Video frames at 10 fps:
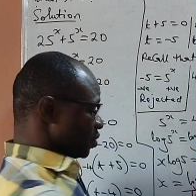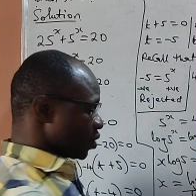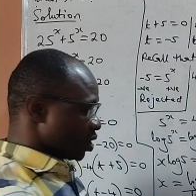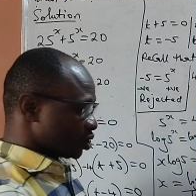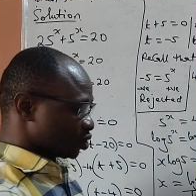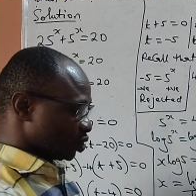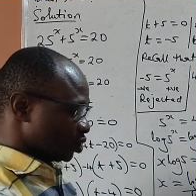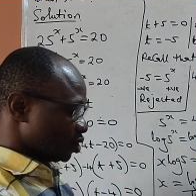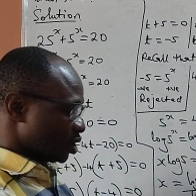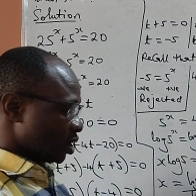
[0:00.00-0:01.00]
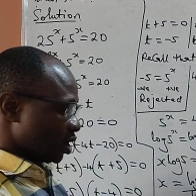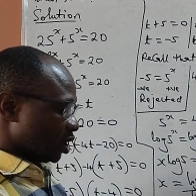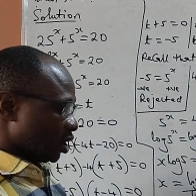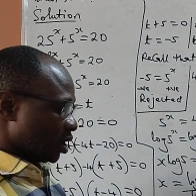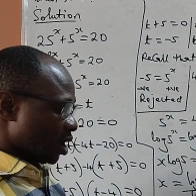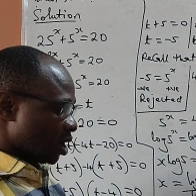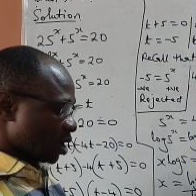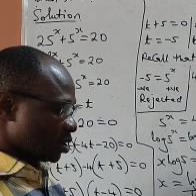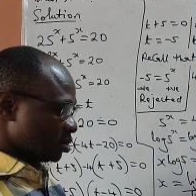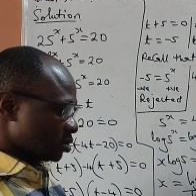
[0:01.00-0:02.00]
equal to the
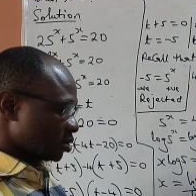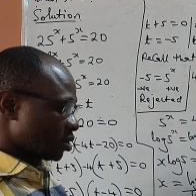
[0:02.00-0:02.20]
log